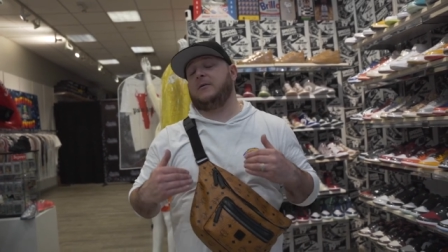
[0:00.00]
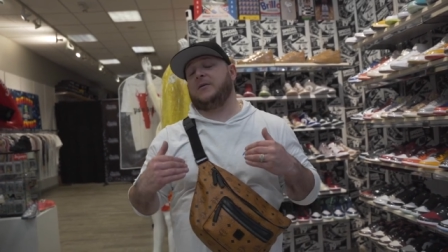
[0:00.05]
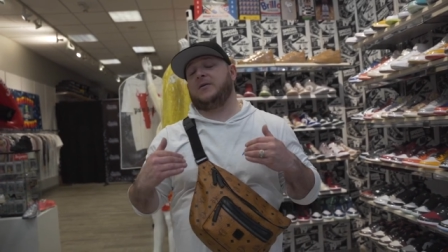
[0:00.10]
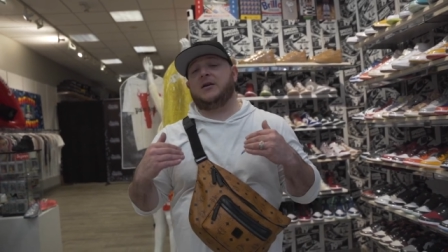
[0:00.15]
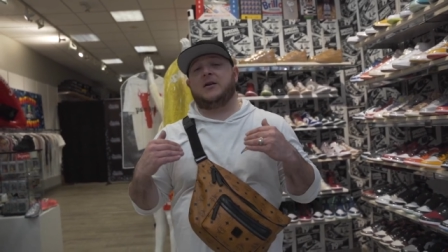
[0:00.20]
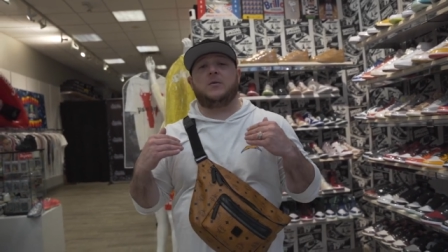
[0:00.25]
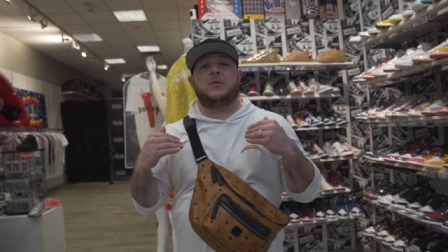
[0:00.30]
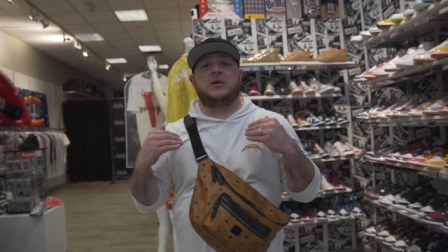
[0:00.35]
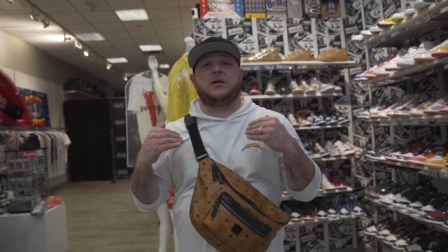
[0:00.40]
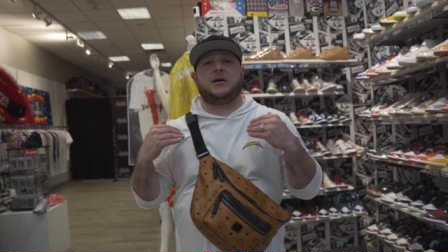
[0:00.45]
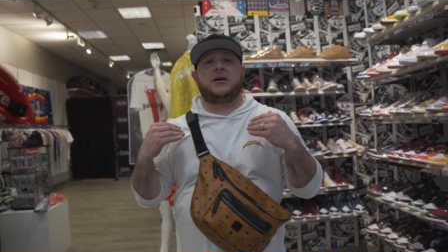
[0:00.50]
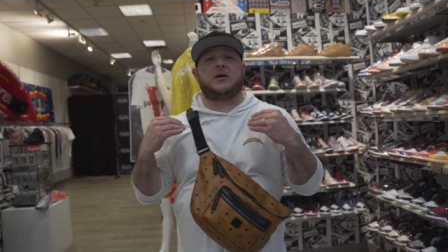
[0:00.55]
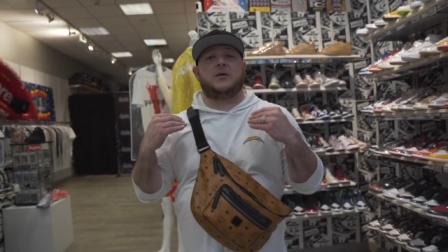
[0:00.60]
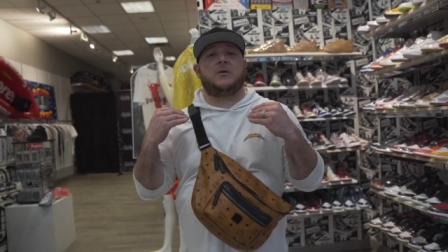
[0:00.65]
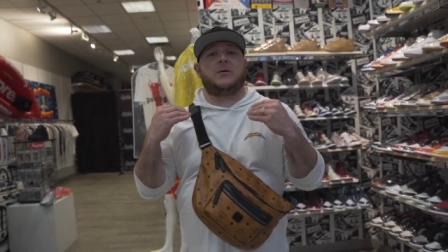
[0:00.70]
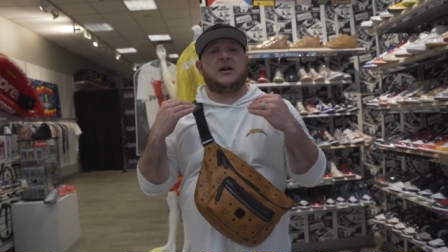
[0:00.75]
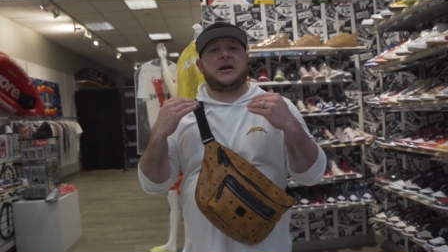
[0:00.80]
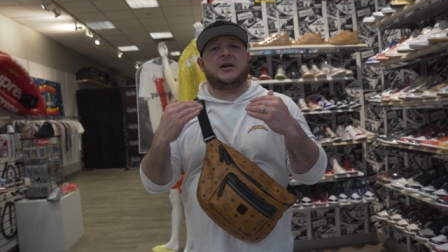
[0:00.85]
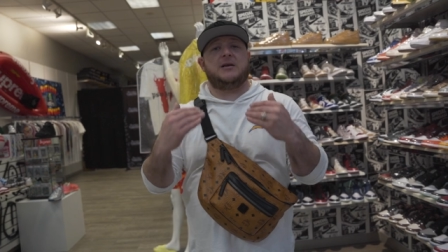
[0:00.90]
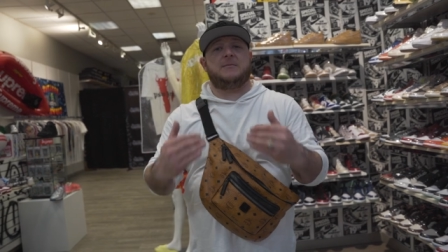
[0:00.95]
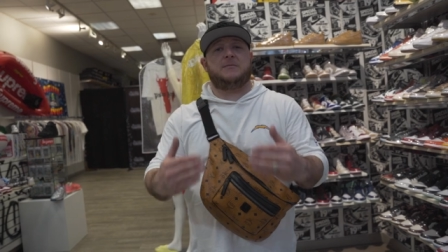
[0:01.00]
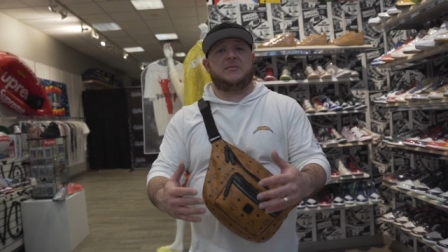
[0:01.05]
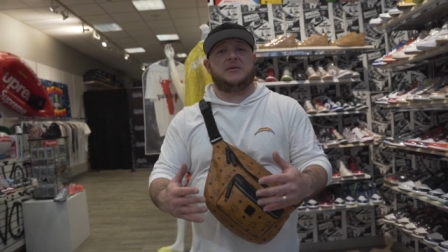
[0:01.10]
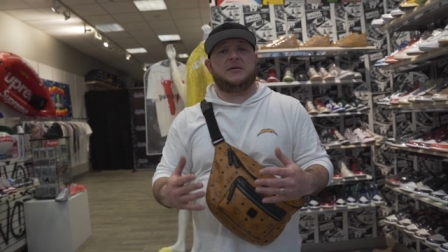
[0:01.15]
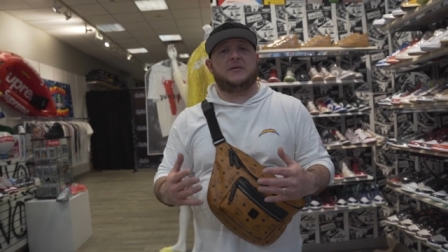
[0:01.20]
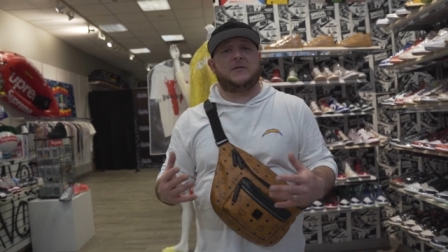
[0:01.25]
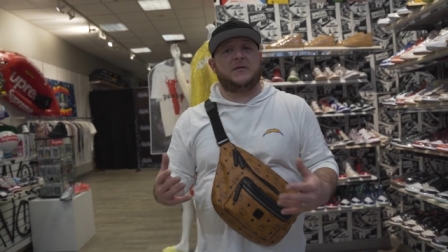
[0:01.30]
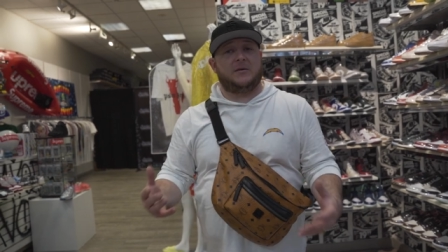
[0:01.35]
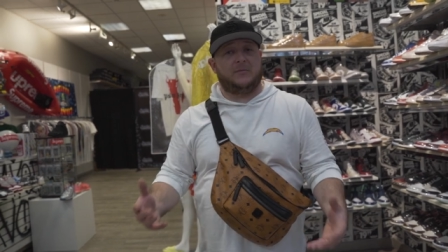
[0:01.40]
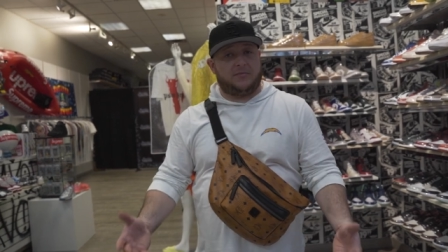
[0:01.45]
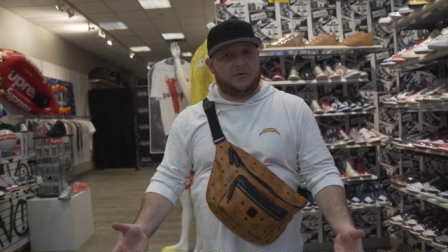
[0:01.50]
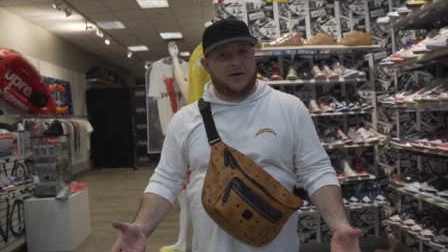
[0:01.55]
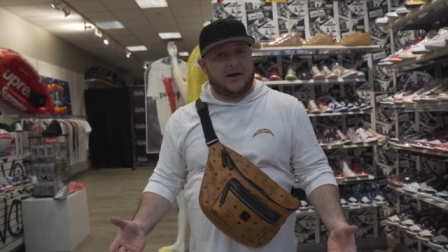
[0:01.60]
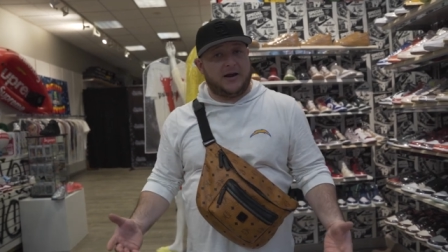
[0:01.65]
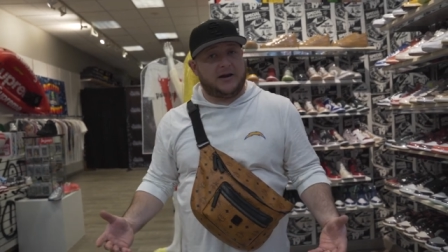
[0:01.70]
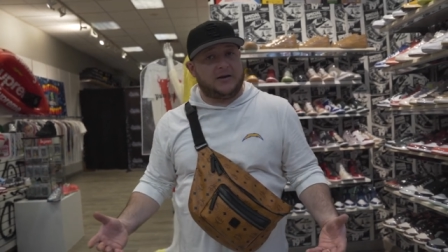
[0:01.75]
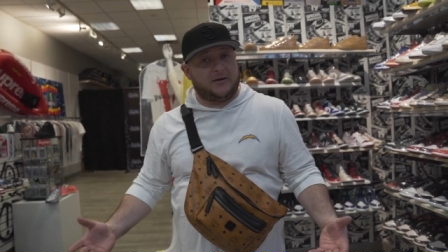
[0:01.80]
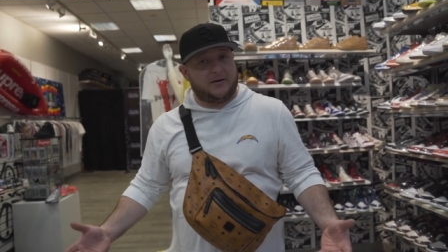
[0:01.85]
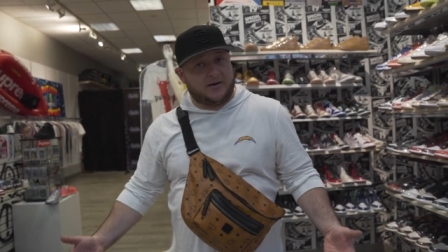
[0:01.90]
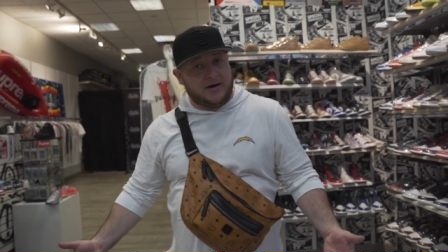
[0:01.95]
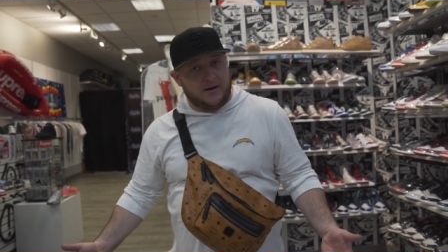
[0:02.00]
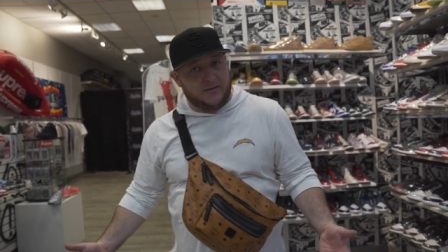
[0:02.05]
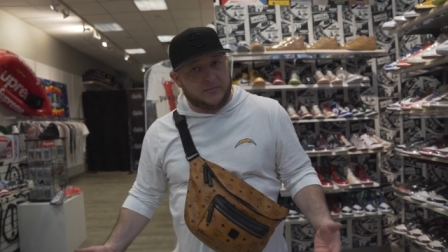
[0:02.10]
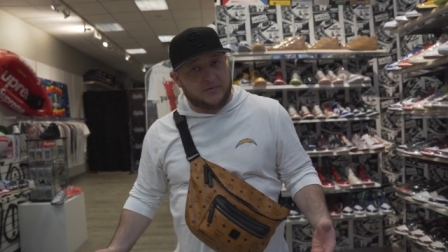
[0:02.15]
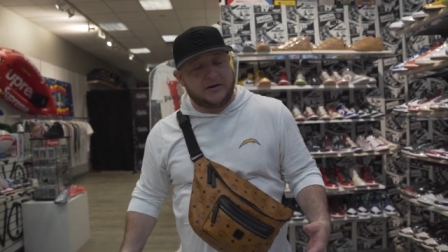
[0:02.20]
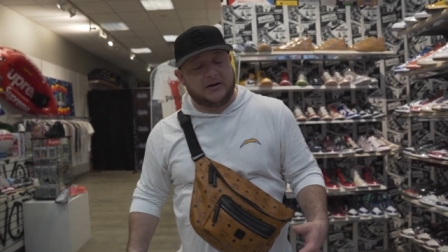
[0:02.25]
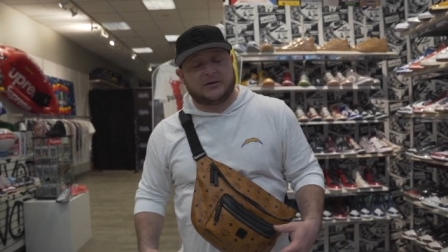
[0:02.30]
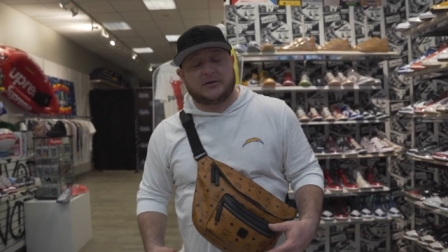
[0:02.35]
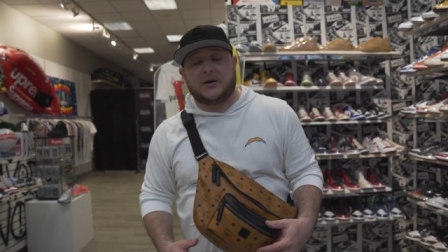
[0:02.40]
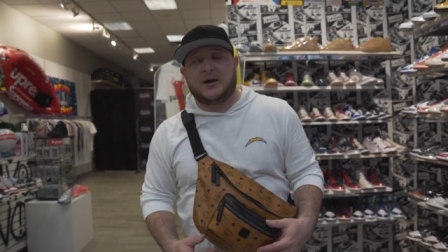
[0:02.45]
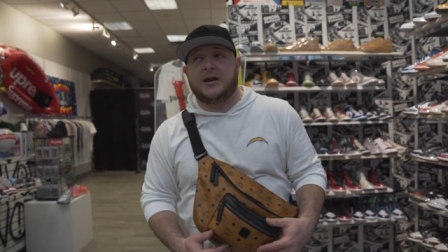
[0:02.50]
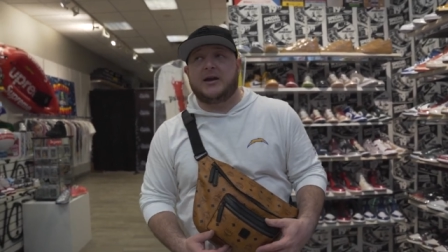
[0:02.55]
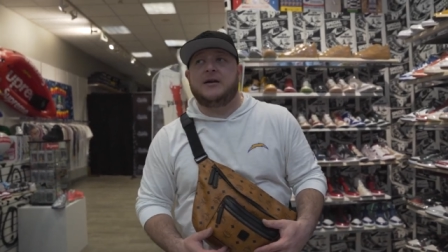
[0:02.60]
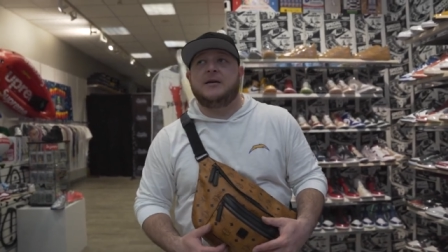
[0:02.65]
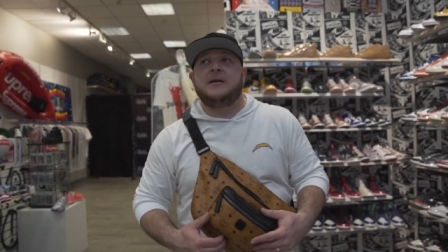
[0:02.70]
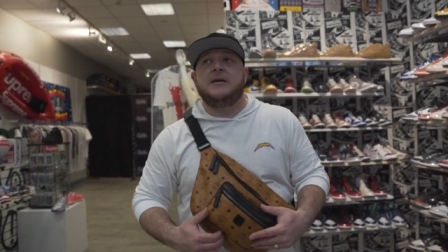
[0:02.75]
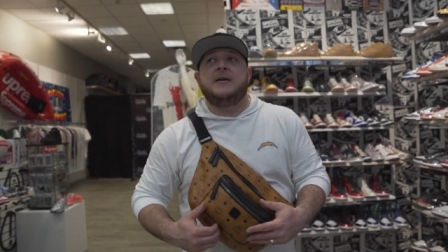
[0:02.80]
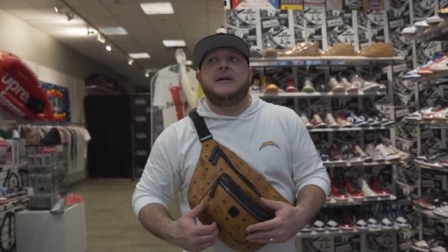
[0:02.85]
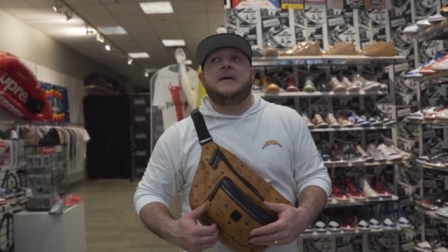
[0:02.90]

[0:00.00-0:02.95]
or they want to go ahead and build their brand or companies, right?